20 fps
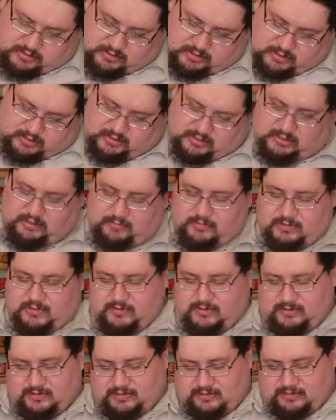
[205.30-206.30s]
that's some
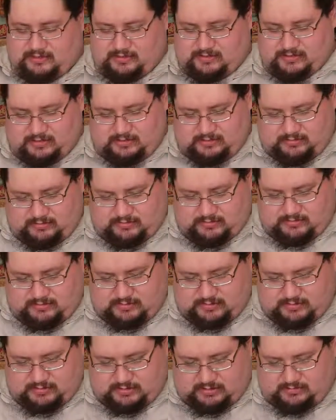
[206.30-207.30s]
sort of little thing.
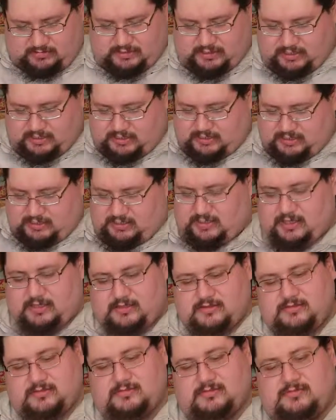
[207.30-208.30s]
We'll open it in a
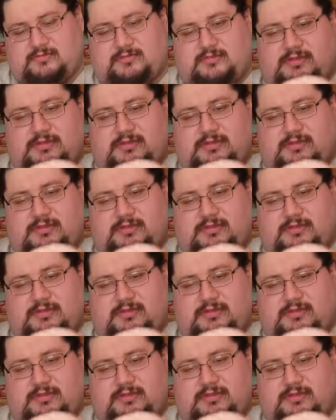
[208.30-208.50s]
second.